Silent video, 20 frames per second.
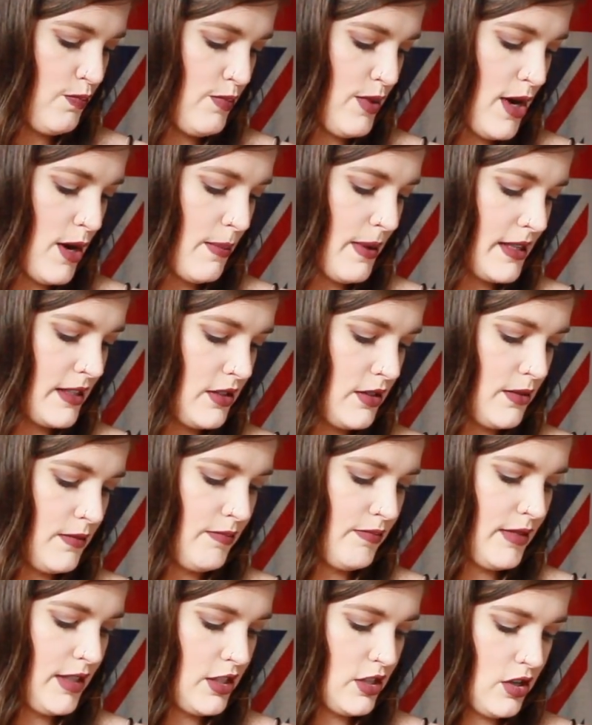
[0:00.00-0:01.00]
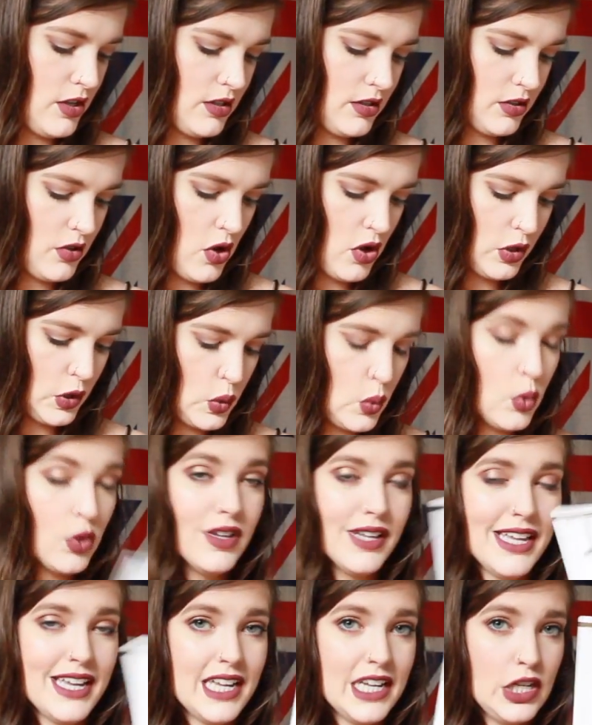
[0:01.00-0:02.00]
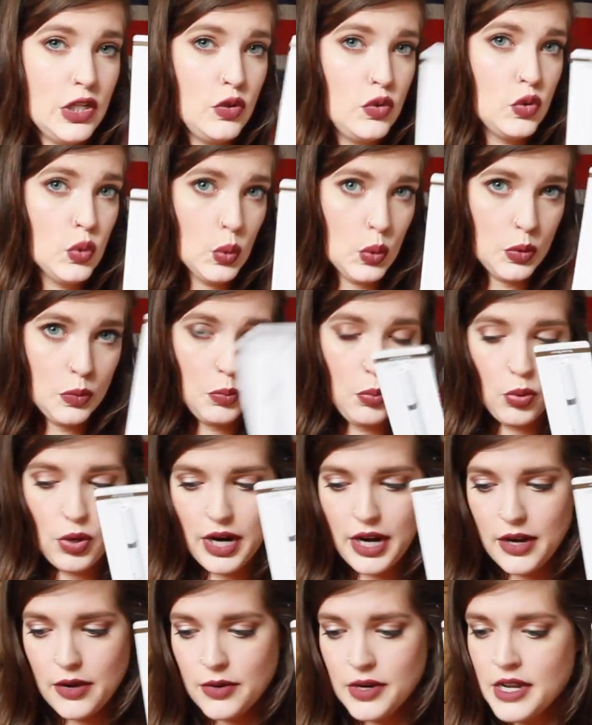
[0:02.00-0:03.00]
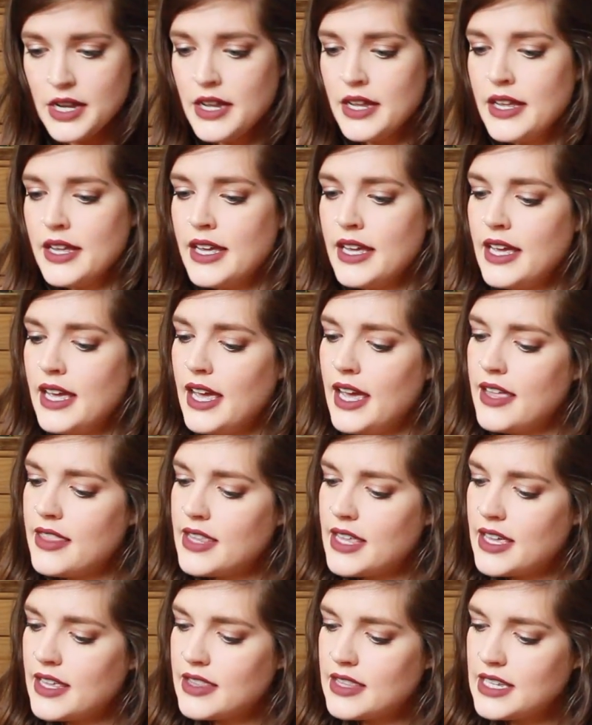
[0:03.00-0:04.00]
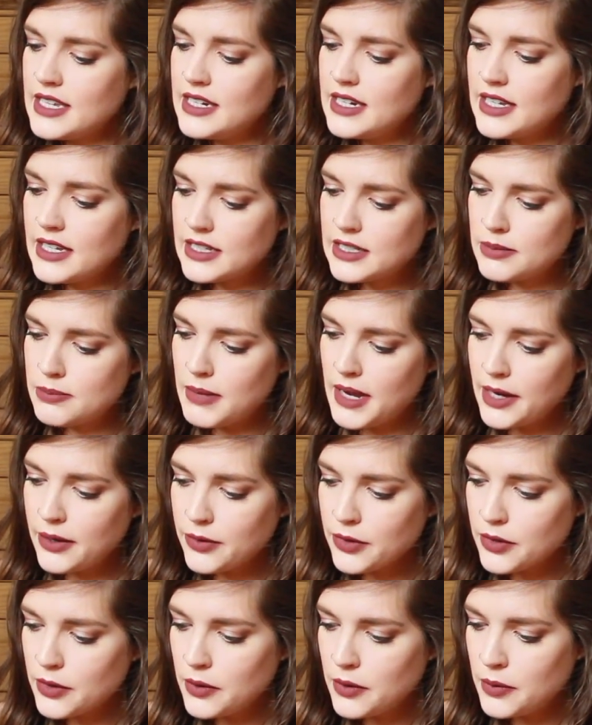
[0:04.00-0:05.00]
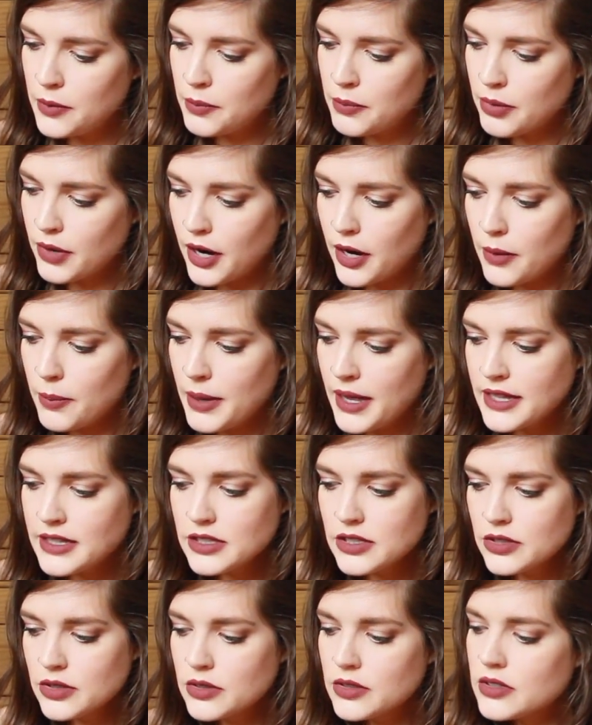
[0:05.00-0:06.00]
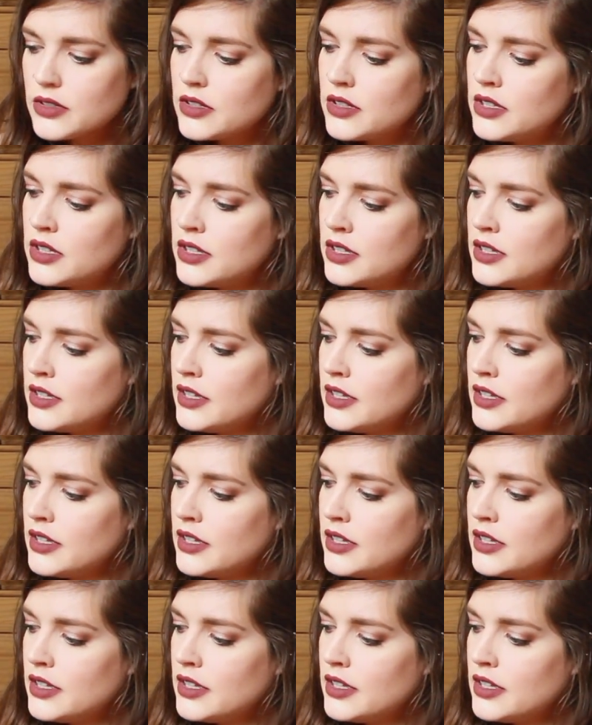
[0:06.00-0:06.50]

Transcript: brow pencil. It's all it's called. Cool. And neutral brown. And then the NYX Micro Brow Pencil